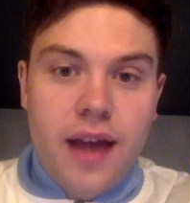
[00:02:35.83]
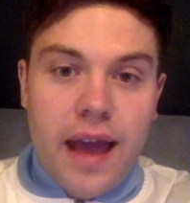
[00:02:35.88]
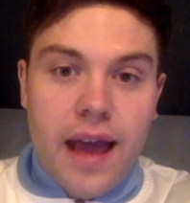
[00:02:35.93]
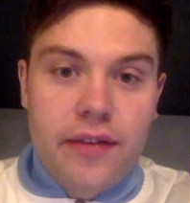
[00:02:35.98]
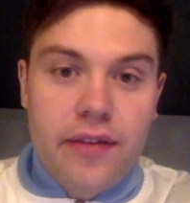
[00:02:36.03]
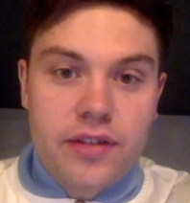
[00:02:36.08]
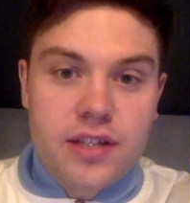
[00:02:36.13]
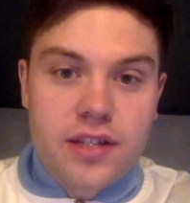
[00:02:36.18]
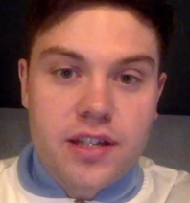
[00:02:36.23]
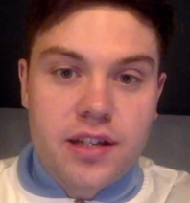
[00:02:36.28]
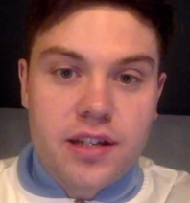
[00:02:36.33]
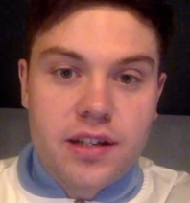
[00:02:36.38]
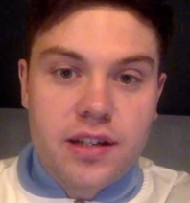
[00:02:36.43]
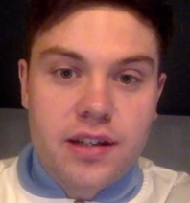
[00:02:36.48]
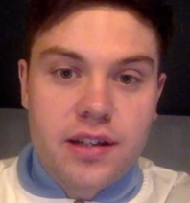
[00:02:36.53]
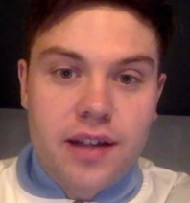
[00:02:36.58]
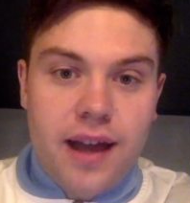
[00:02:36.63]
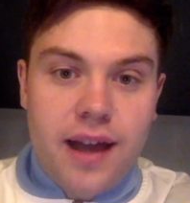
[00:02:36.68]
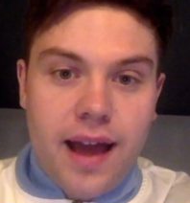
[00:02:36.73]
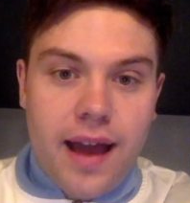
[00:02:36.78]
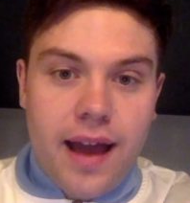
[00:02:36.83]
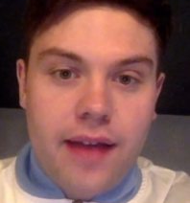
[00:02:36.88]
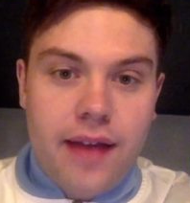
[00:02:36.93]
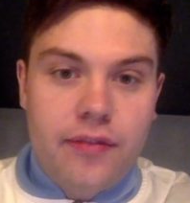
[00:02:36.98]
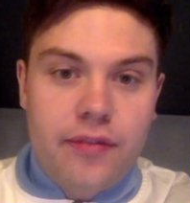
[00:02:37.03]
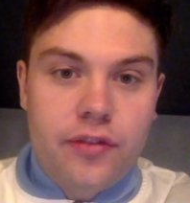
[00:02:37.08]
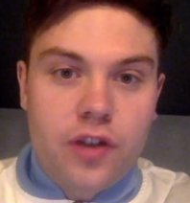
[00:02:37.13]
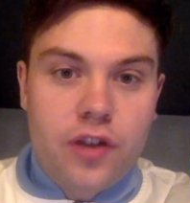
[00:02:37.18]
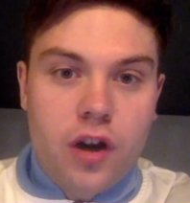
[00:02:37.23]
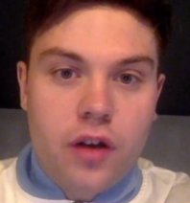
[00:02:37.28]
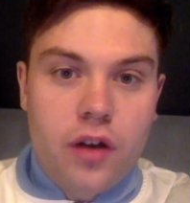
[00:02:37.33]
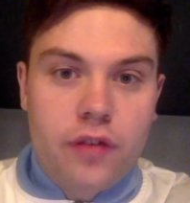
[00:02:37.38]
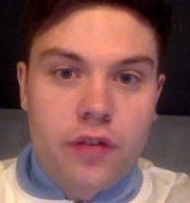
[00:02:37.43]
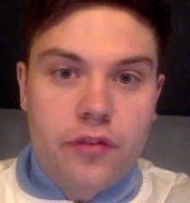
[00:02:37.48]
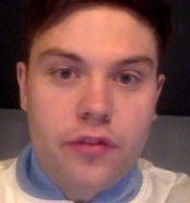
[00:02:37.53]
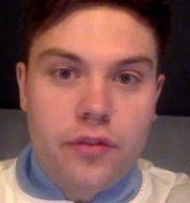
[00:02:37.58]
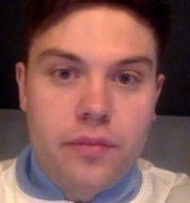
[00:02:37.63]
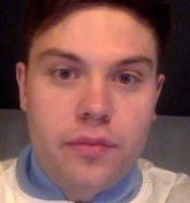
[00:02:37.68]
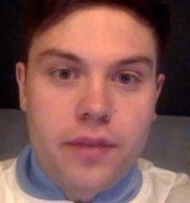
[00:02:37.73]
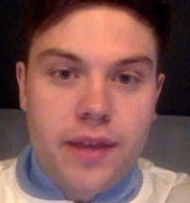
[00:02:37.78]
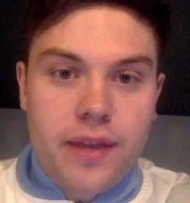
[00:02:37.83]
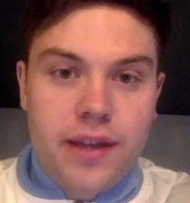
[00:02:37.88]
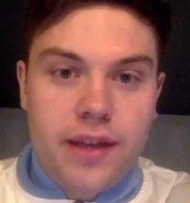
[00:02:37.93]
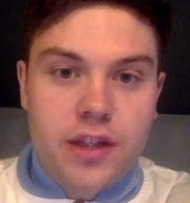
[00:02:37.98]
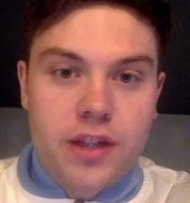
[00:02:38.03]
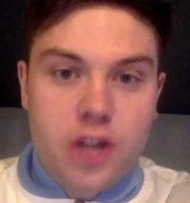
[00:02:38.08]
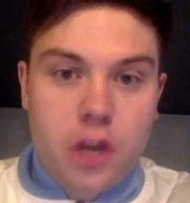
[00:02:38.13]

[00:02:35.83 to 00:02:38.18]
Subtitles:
Everton have gone from being